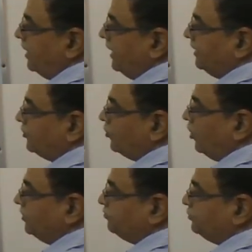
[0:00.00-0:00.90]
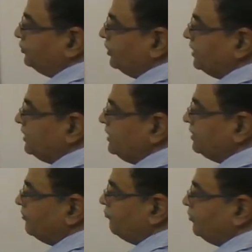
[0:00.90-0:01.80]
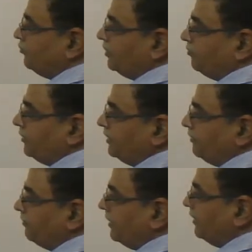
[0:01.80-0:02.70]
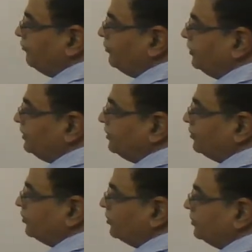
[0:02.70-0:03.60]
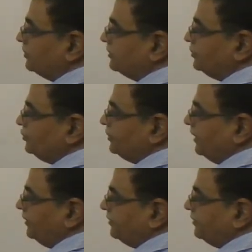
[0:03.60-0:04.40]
And column 3 we will multiply with z.